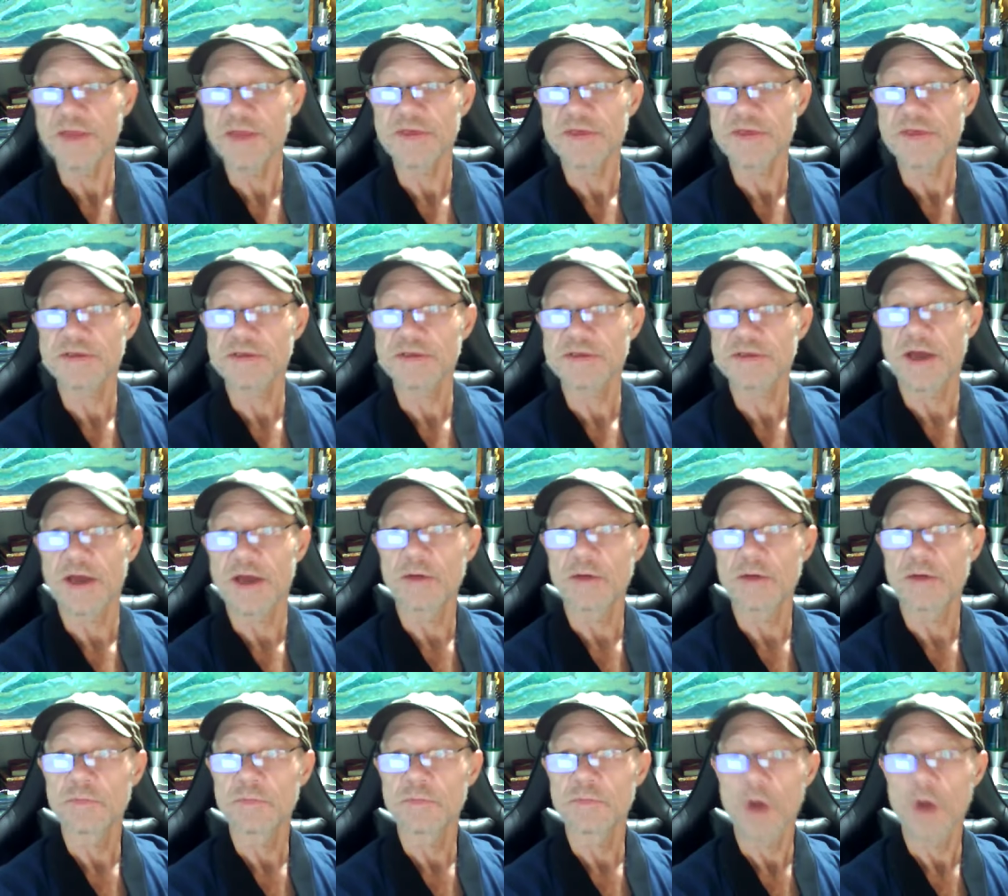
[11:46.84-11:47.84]
this now.
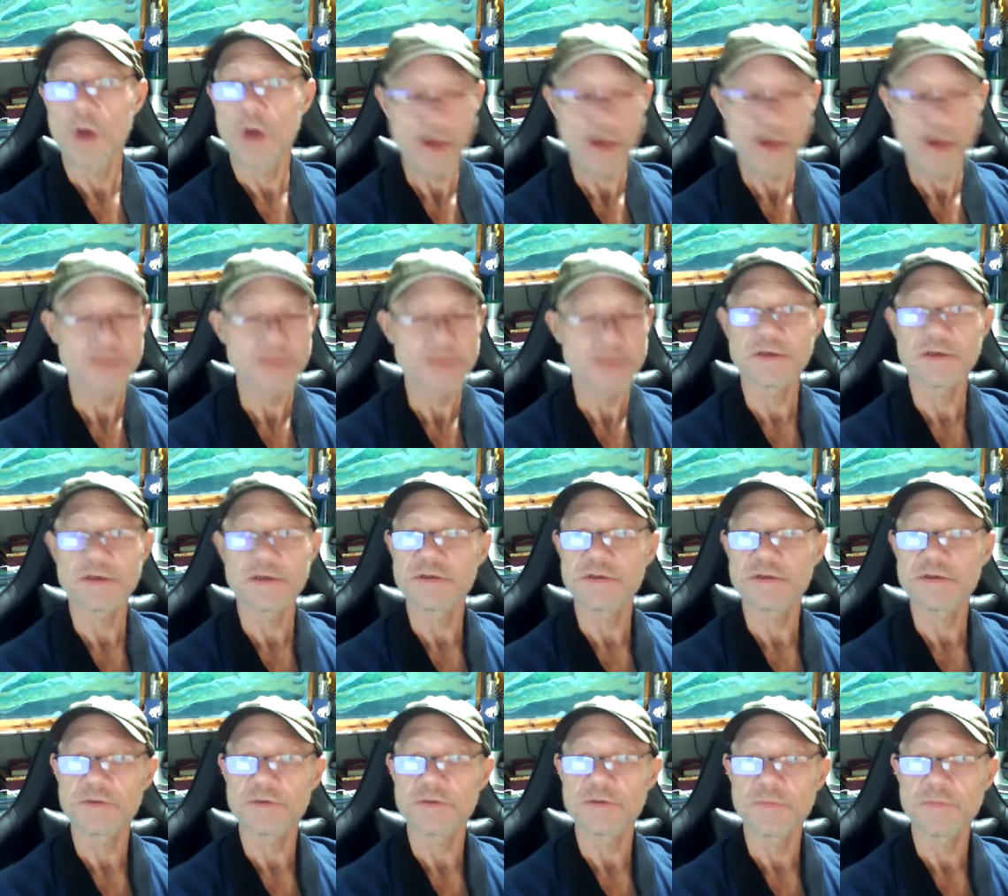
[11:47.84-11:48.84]
All right, Sarah
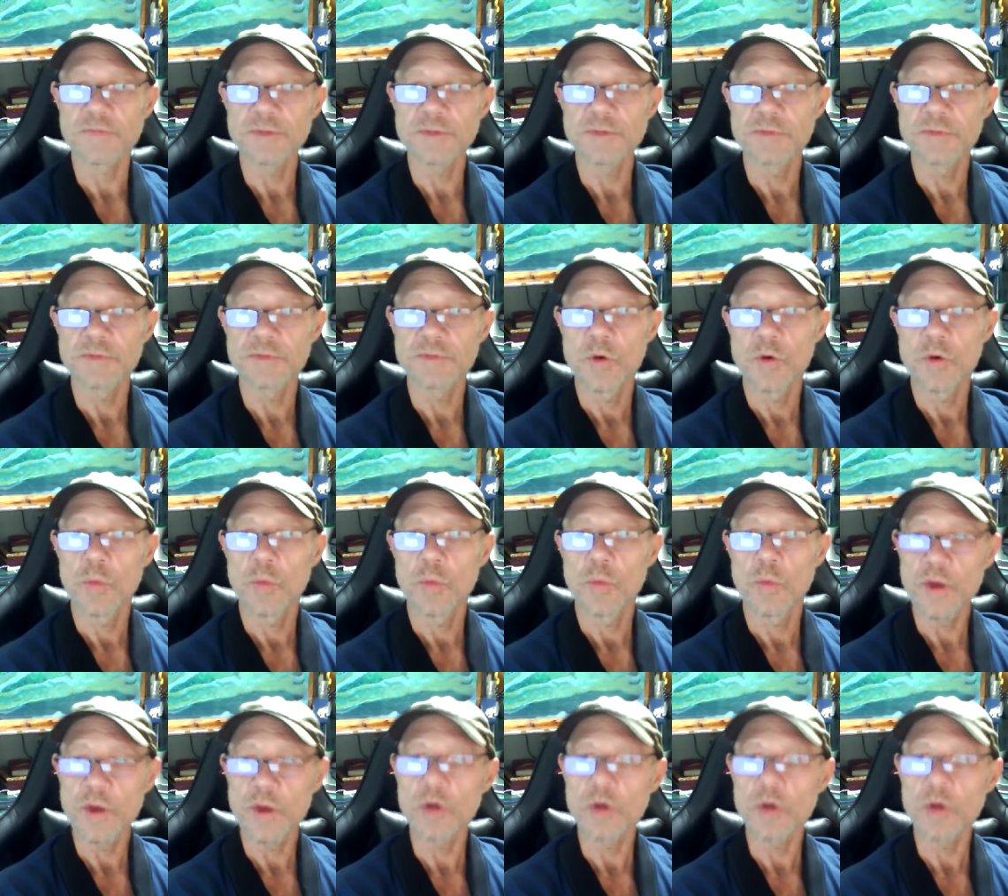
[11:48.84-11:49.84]
Silverman, we
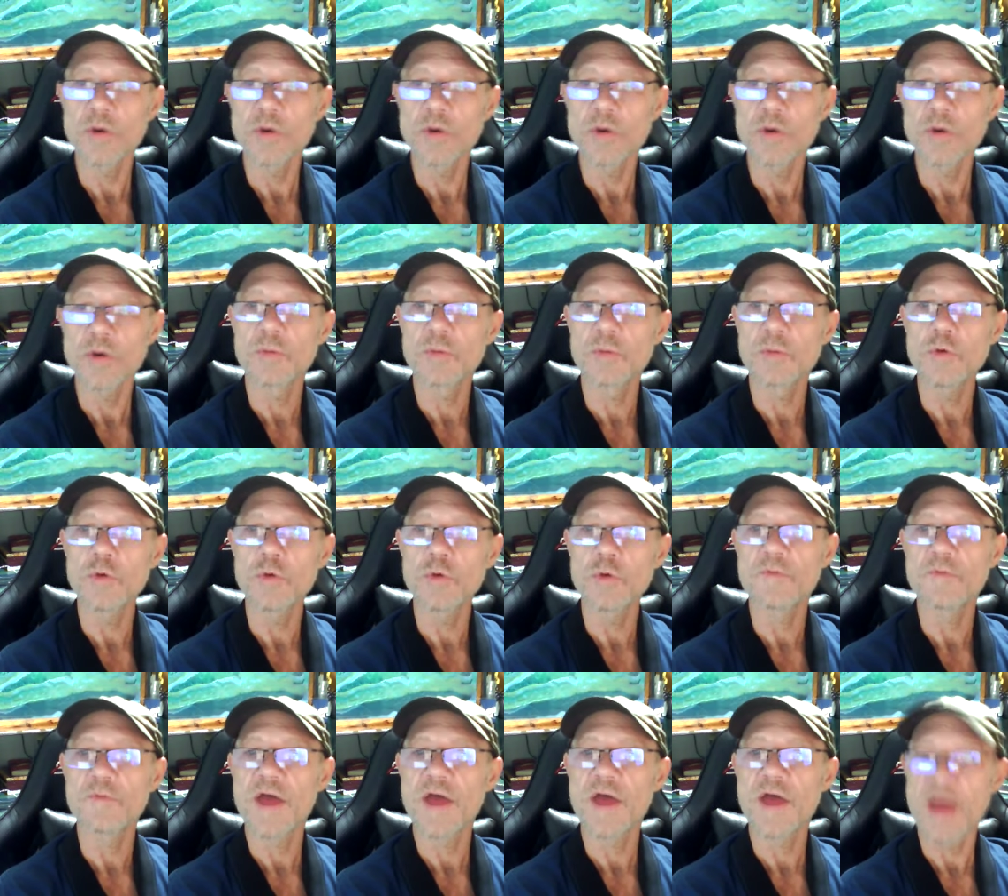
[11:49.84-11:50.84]
are going to remove
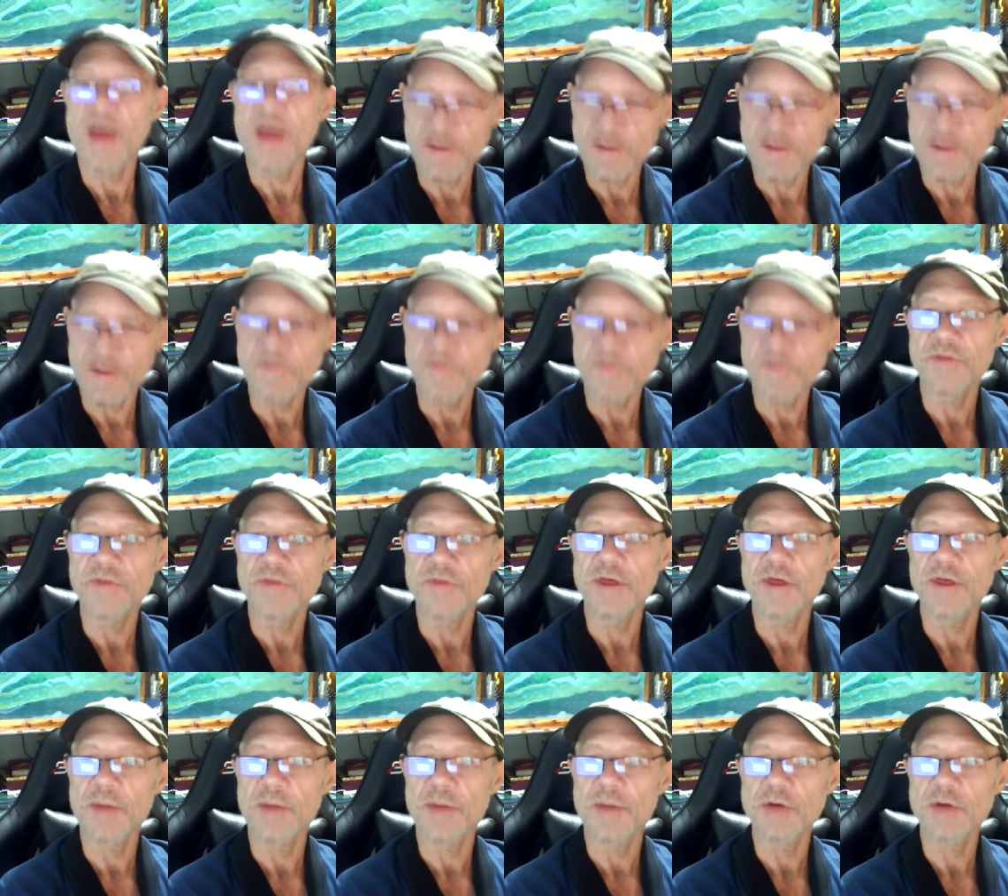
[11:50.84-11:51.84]
everything
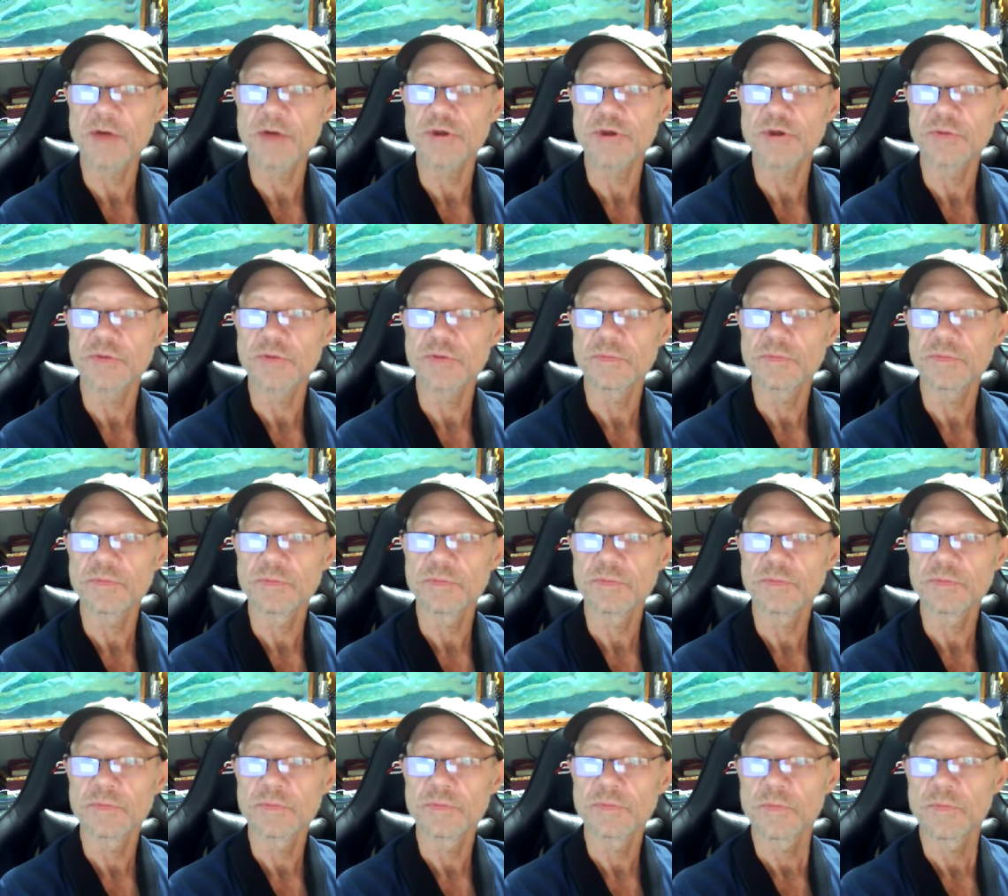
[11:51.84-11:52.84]
about you.
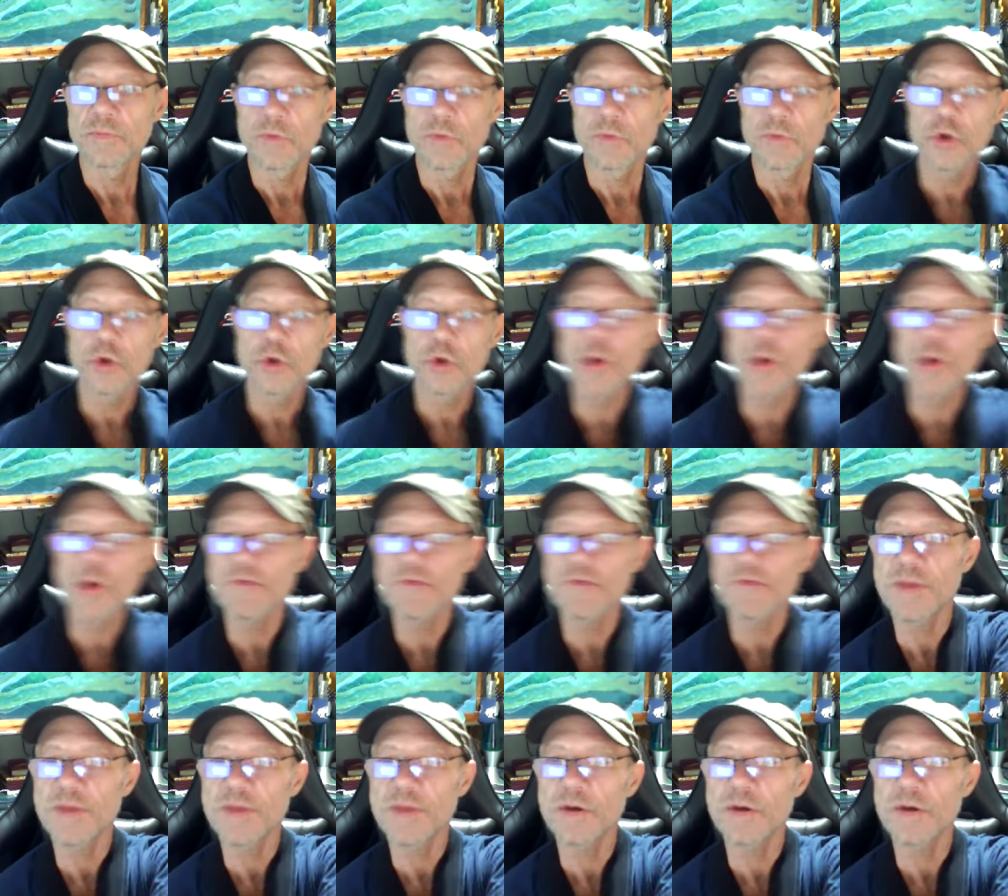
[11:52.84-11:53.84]
You have been